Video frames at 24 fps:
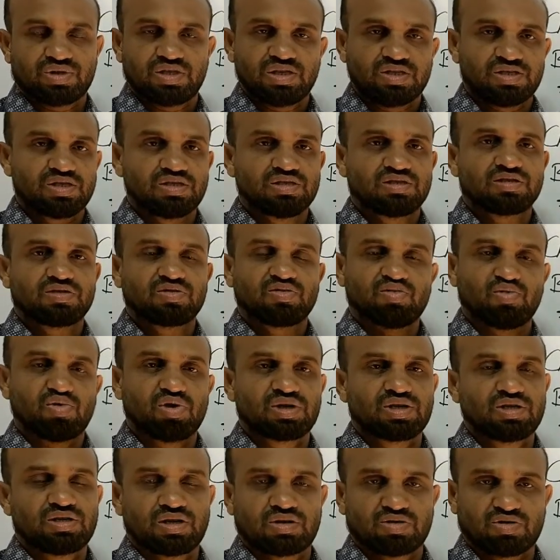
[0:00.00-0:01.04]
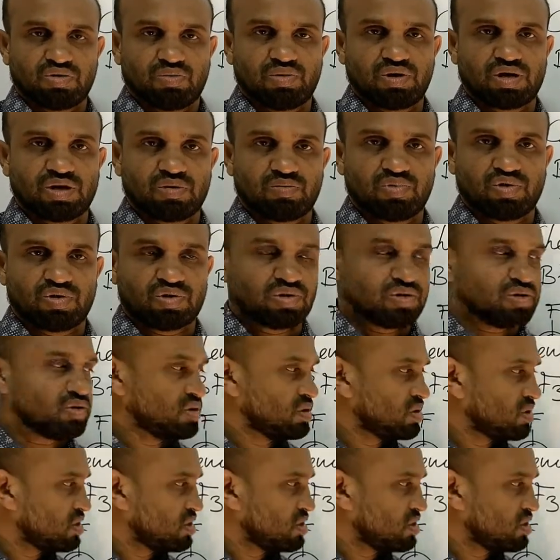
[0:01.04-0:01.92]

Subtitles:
This is coordinate covalent bond.